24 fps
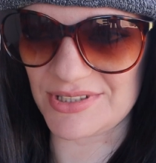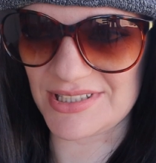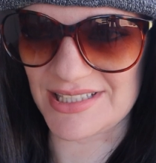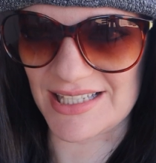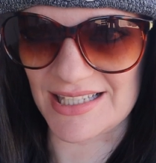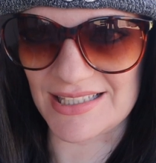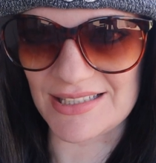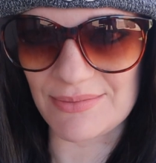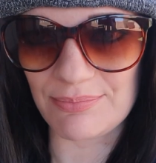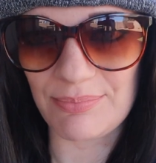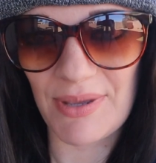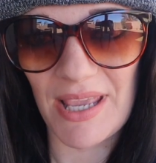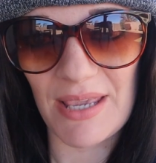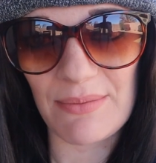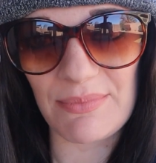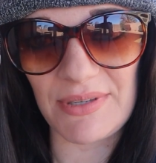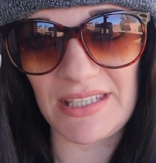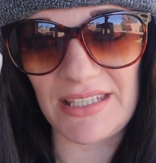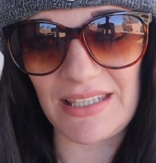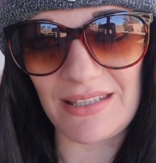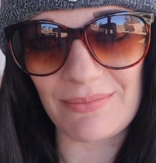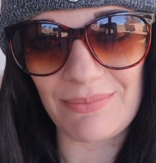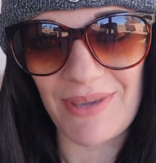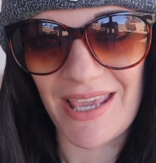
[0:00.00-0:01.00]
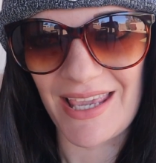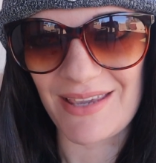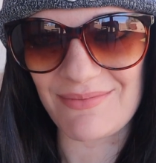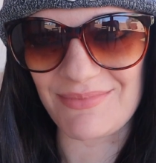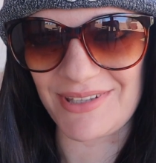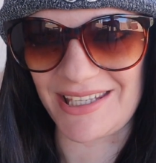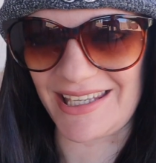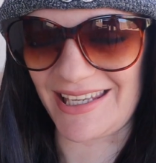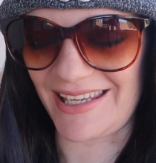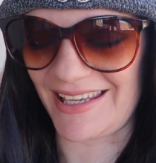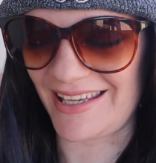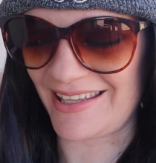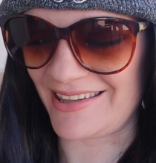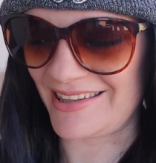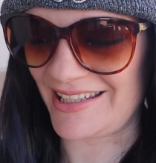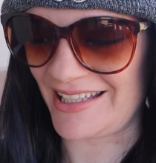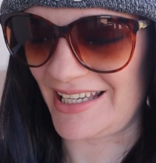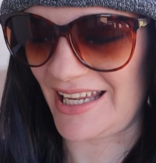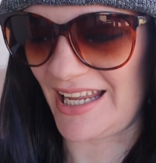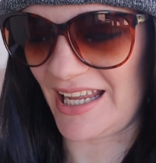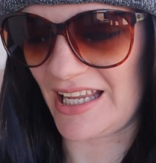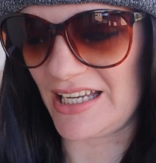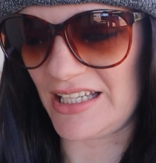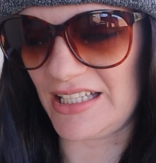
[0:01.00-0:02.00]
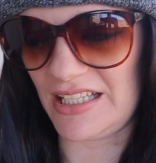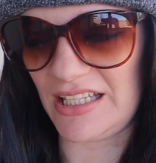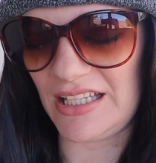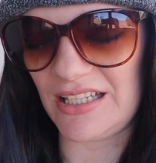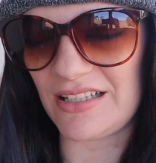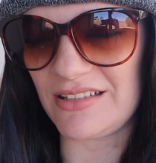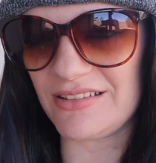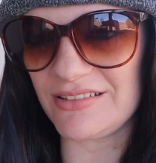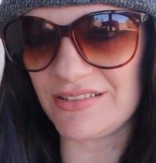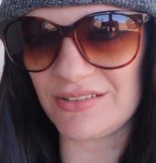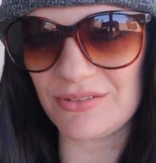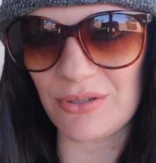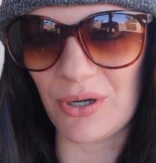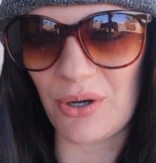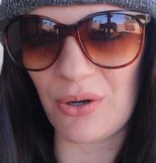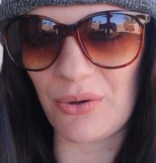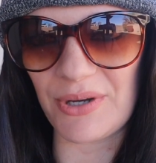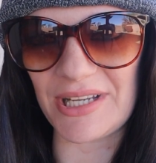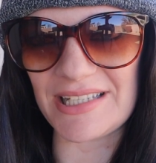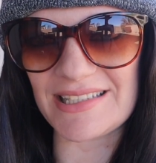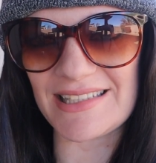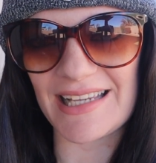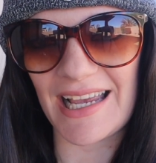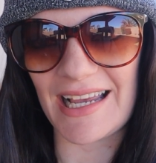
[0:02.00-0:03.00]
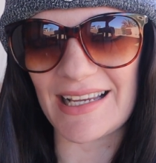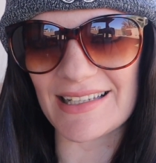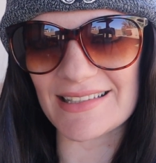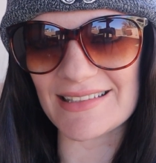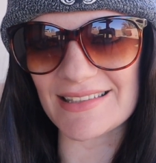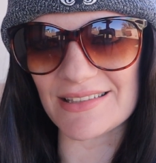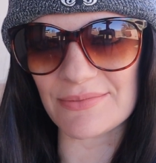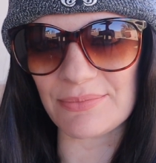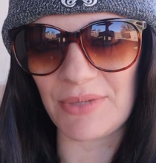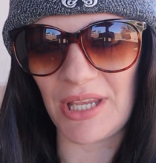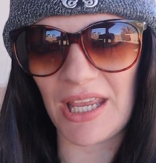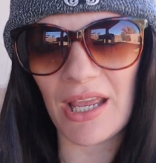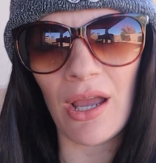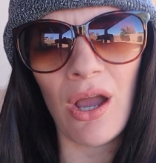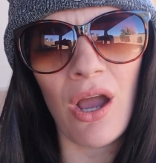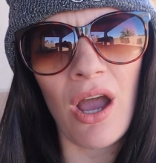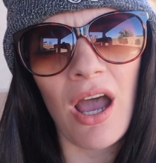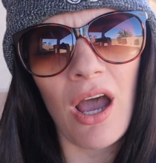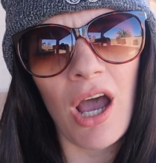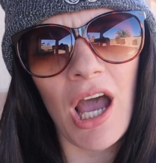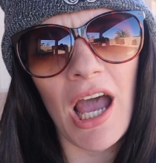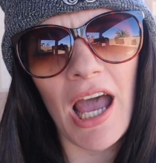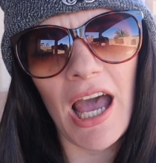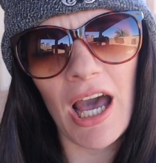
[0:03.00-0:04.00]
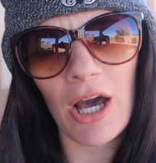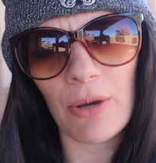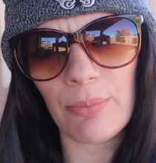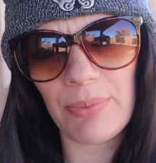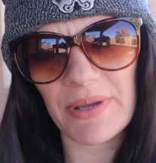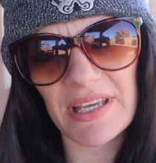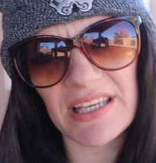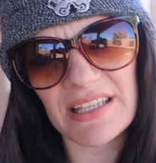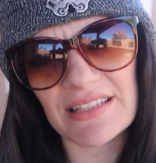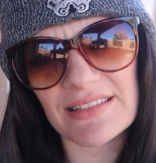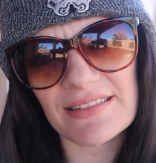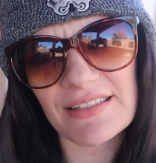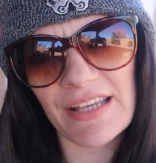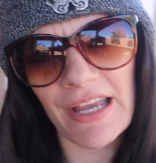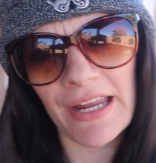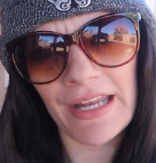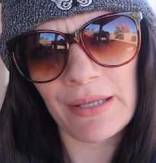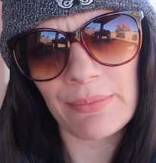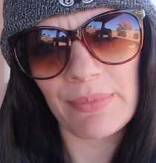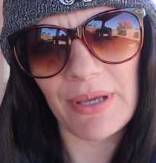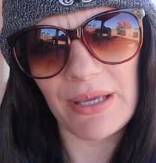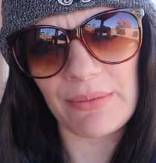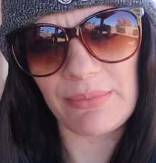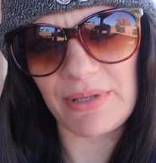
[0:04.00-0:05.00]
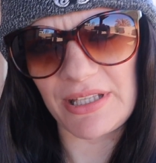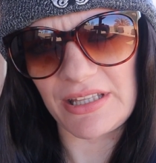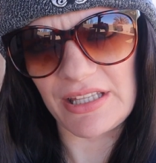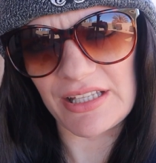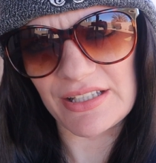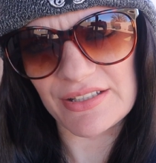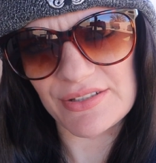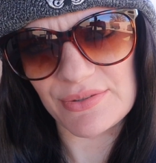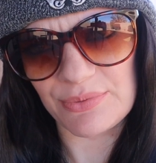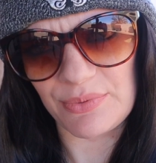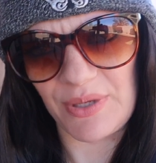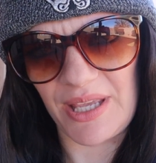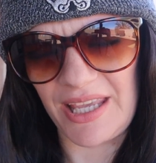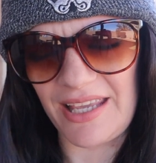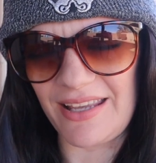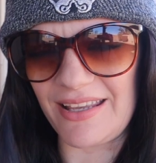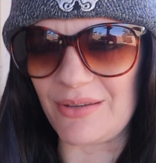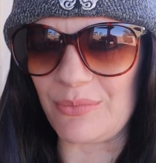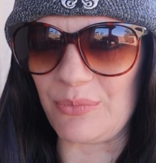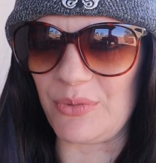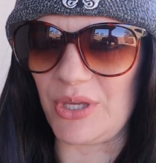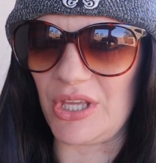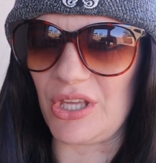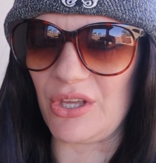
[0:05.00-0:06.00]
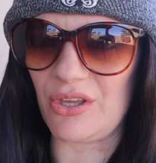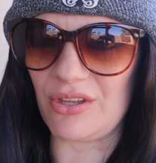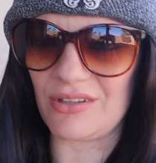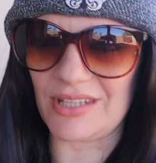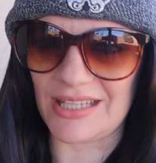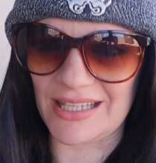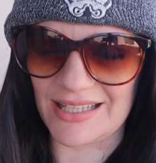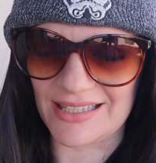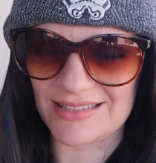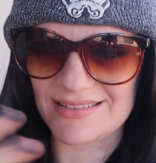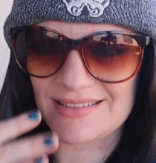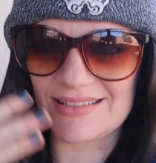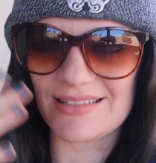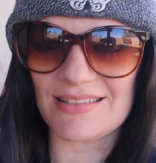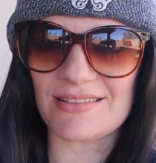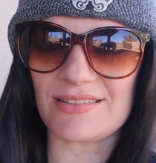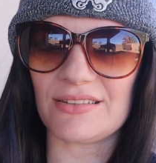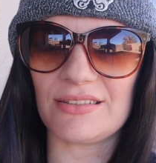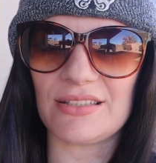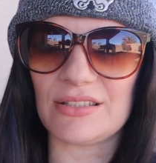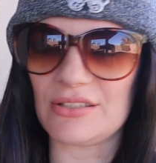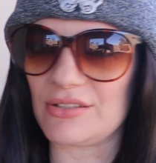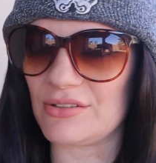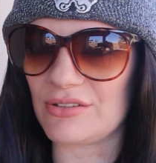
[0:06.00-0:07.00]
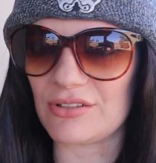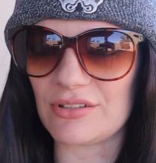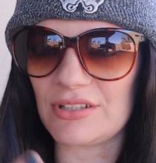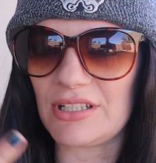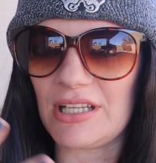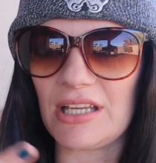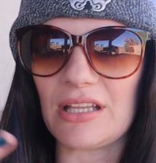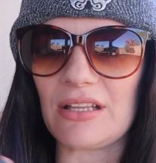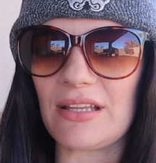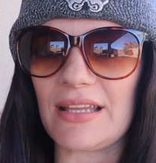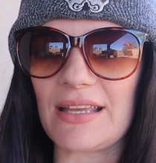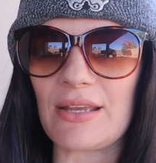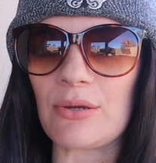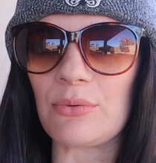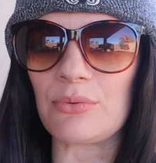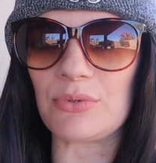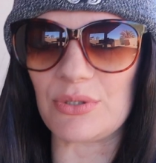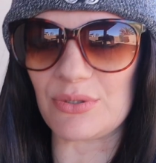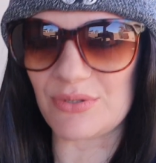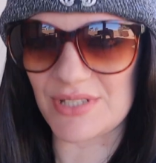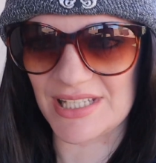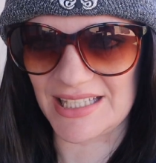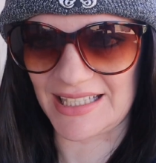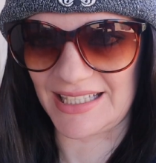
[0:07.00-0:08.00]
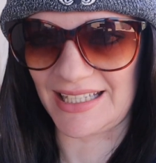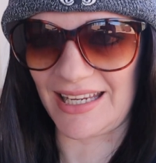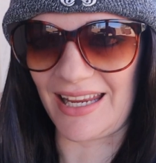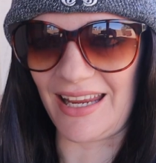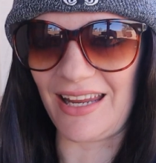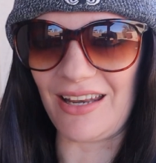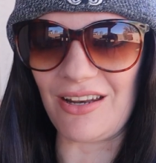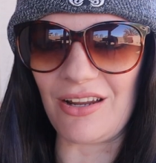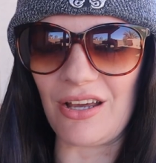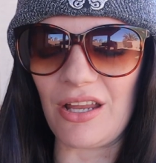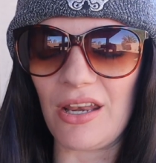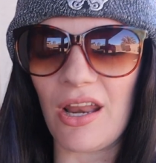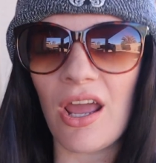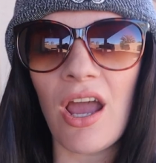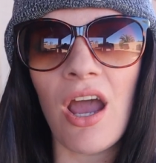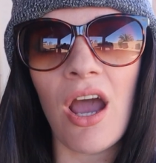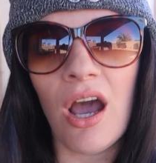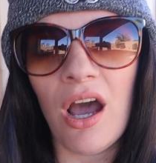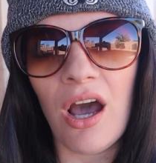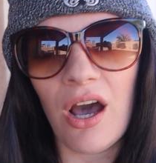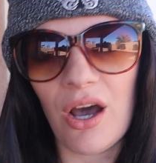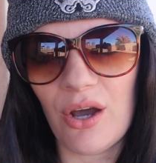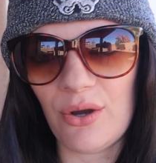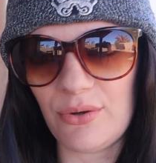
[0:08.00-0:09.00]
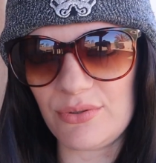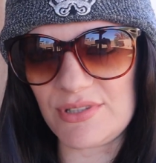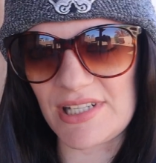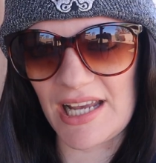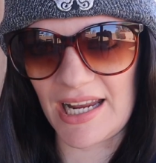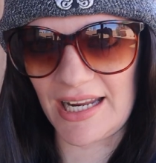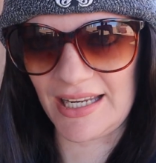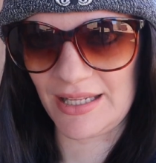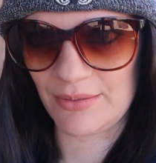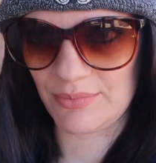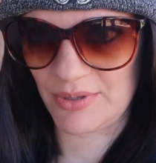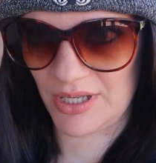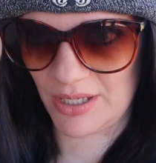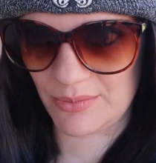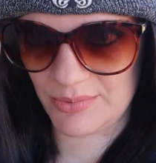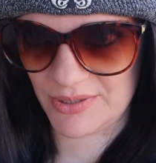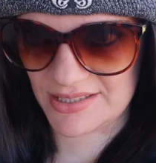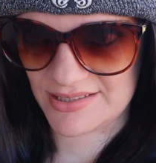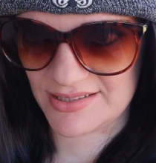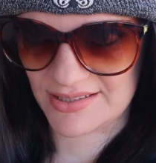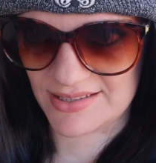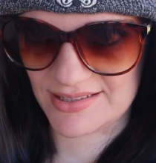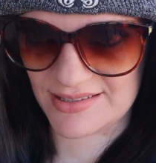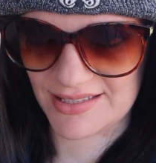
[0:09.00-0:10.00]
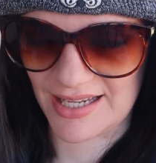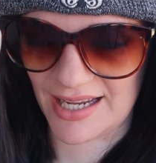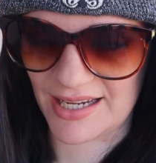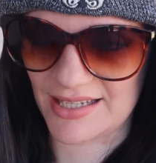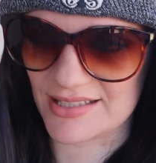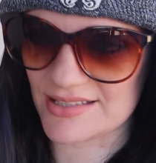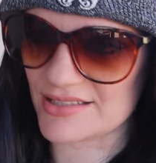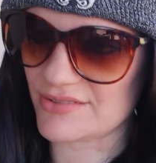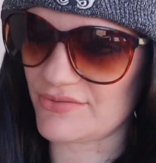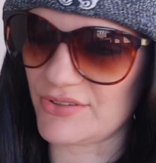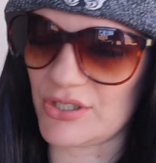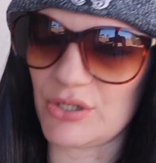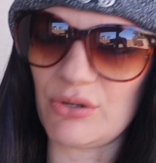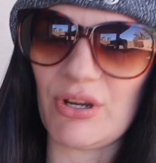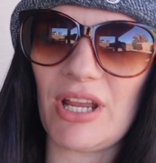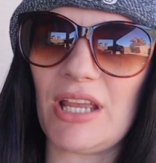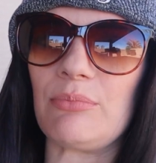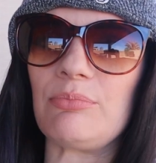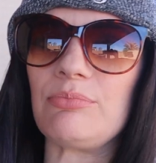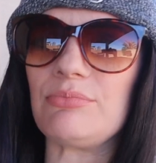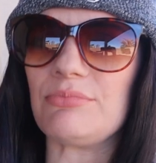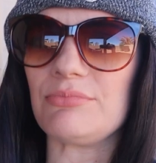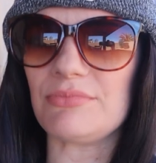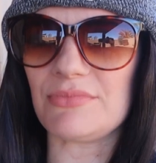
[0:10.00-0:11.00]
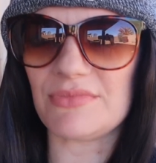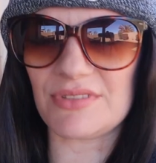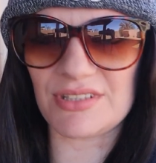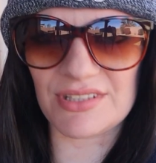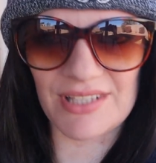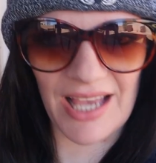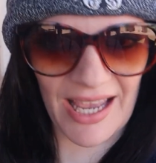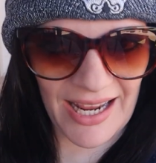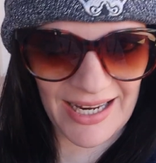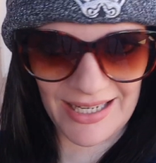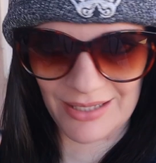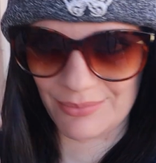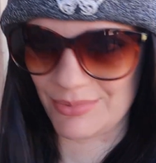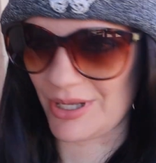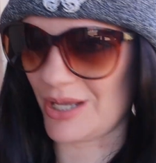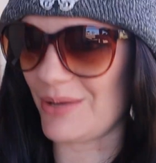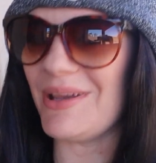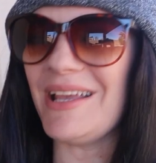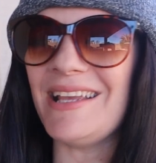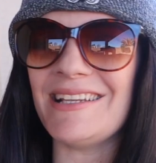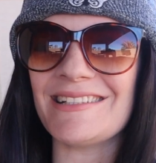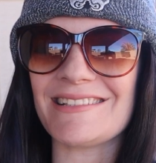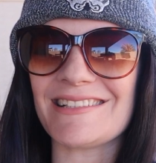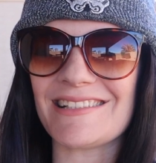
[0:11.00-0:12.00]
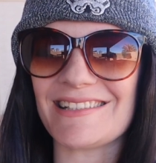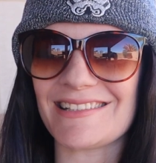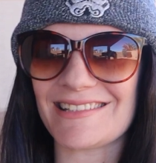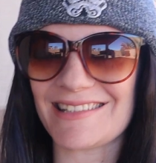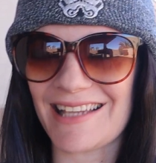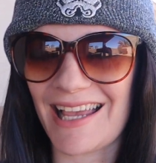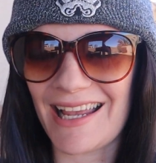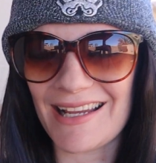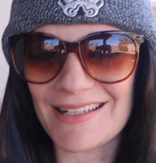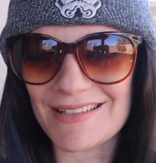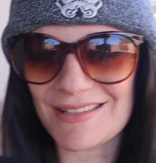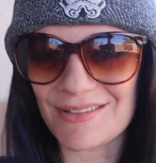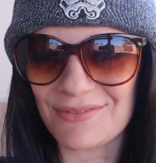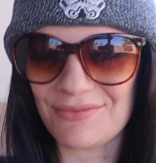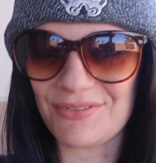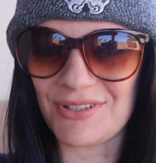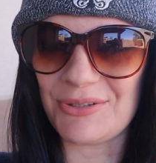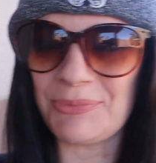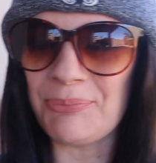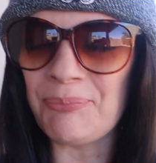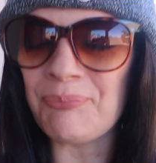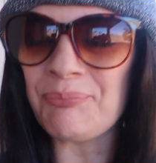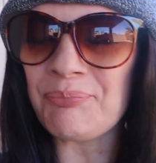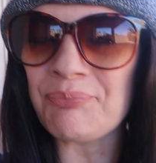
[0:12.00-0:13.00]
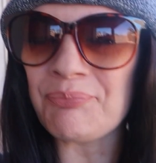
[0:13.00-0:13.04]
says, baby, baby. And then Annie always asks me, how big is Tiny Baby this week? And we, like, it's just literally like a routine on, oh, Tiny Baby's the size of a grape. Tiny Baby's the size of a